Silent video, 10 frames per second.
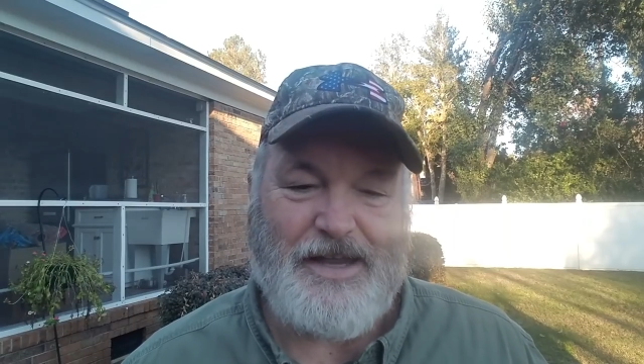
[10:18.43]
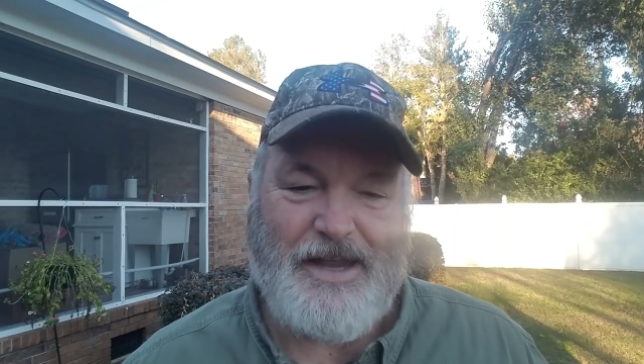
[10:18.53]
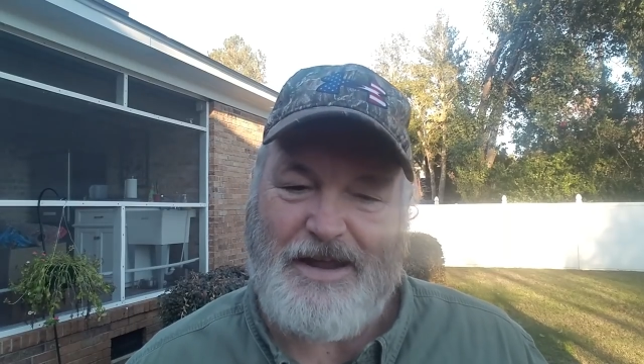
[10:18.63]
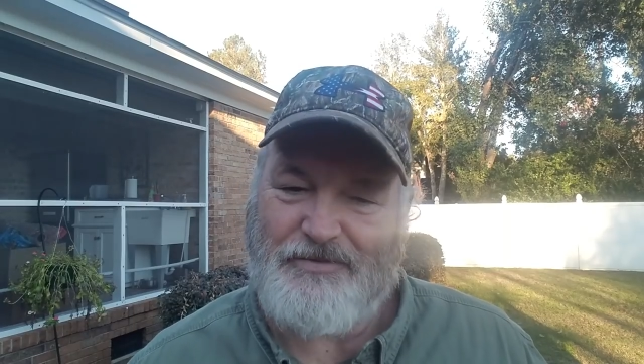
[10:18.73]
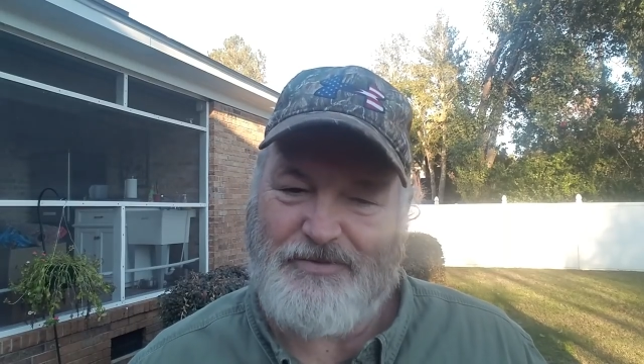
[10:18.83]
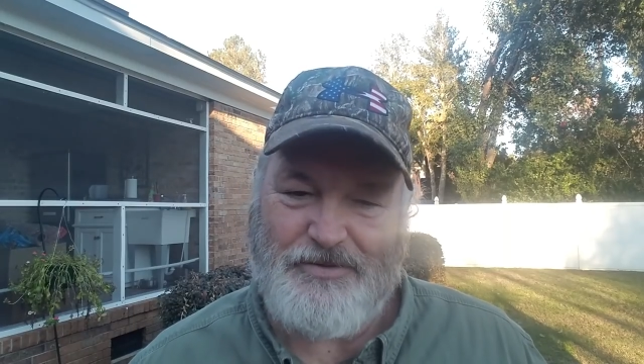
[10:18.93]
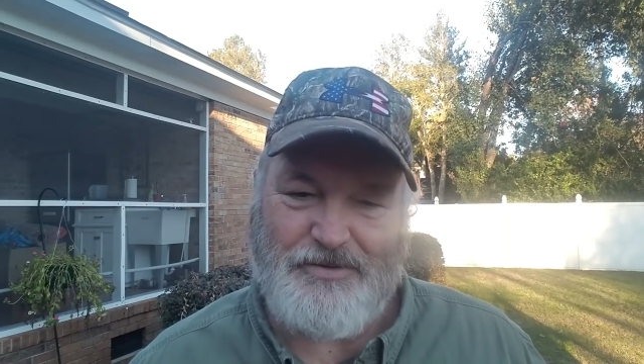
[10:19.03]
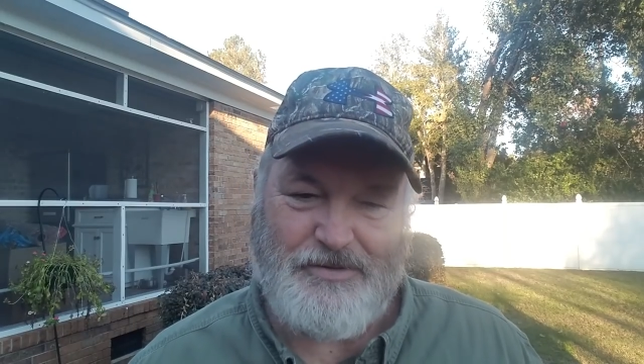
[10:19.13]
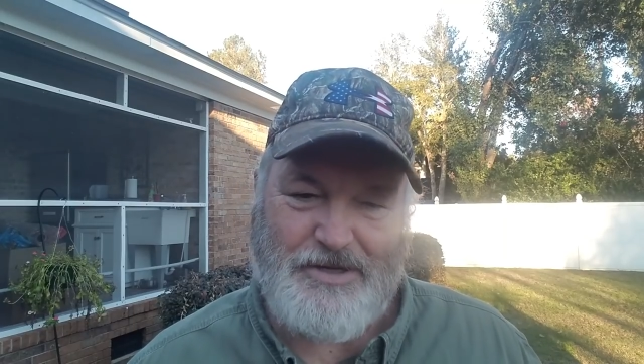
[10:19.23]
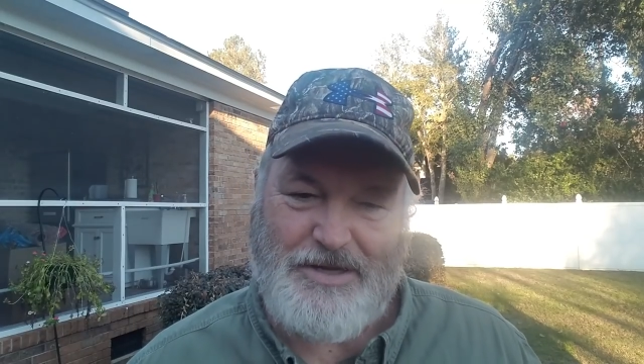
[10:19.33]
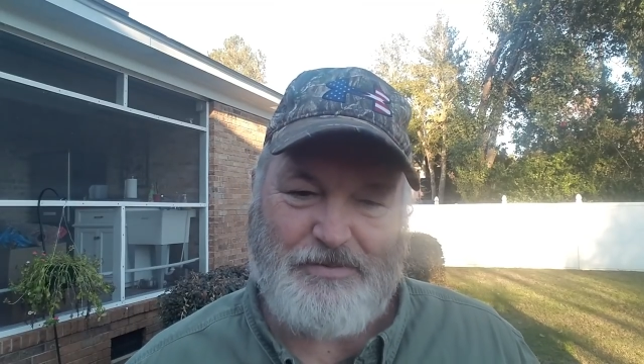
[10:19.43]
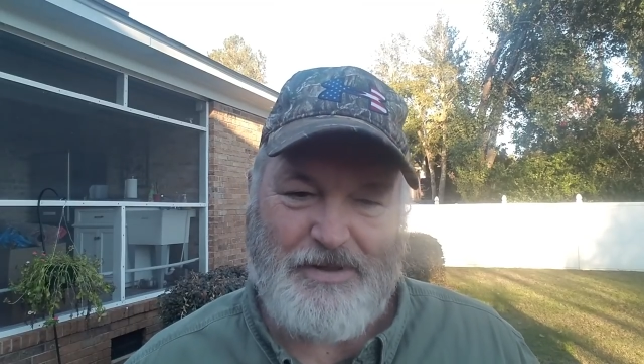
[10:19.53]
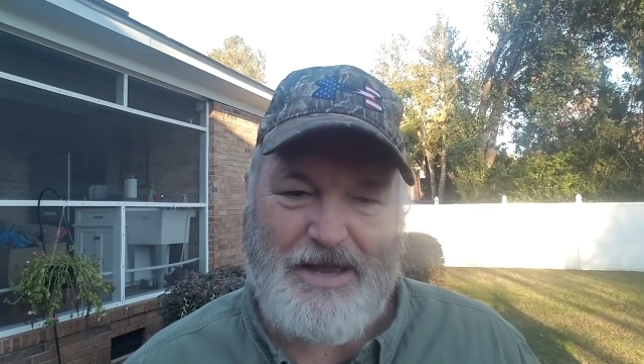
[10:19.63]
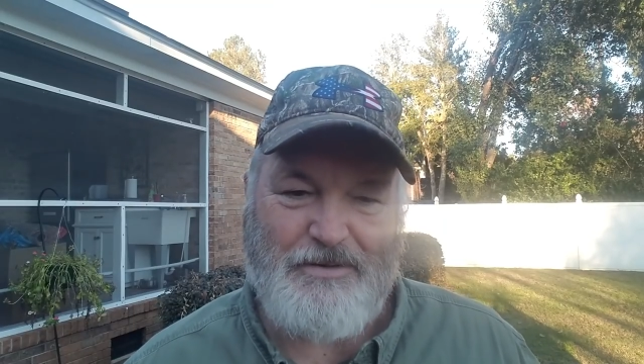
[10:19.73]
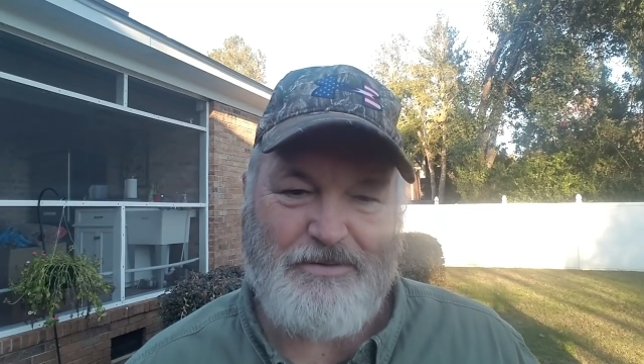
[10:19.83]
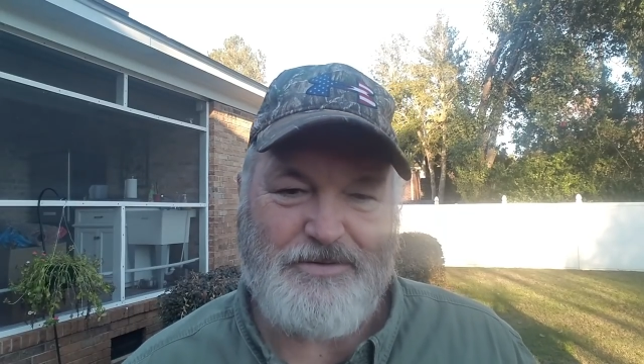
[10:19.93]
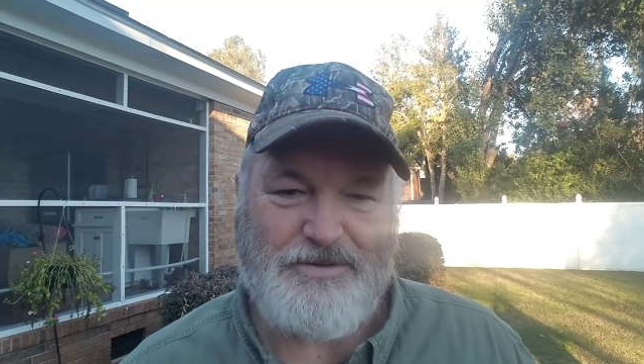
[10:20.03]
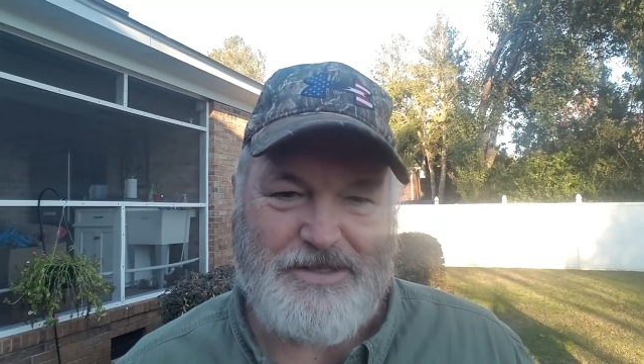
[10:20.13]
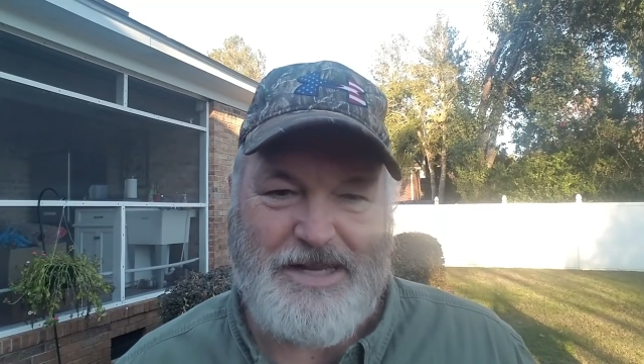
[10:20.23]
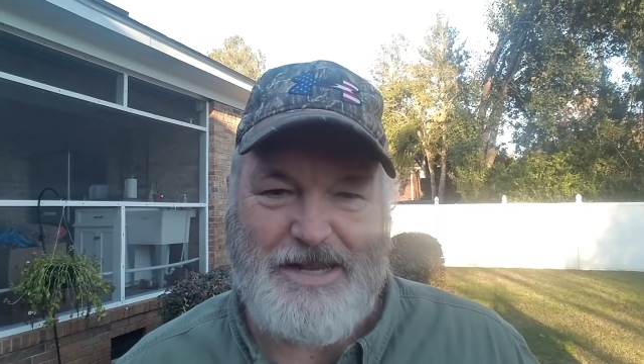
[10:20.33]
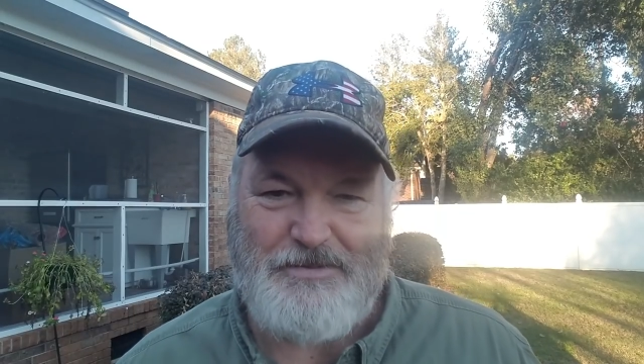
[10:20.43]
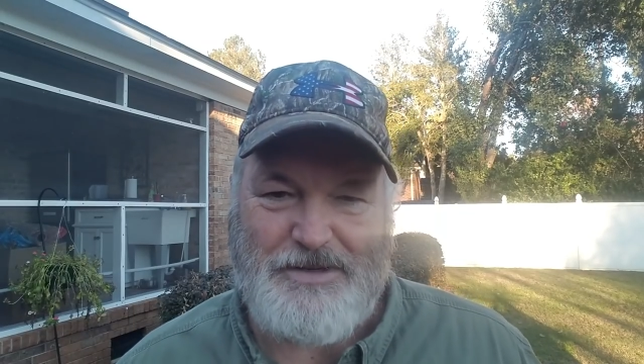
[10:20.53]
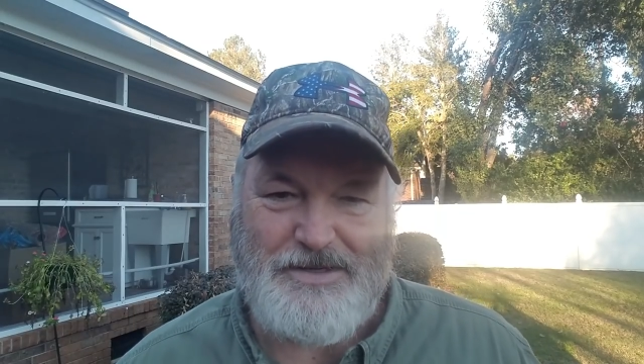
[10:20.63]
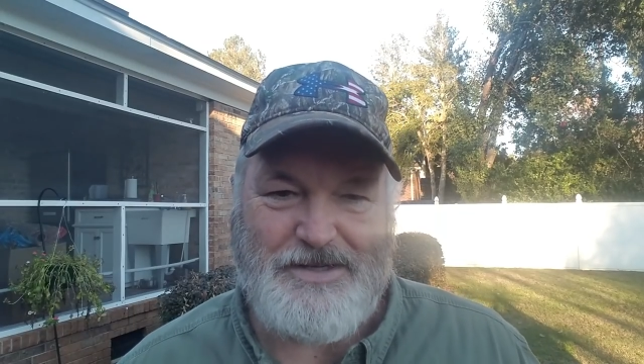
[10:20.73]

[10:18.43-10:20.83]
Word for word: after a couple hours attempting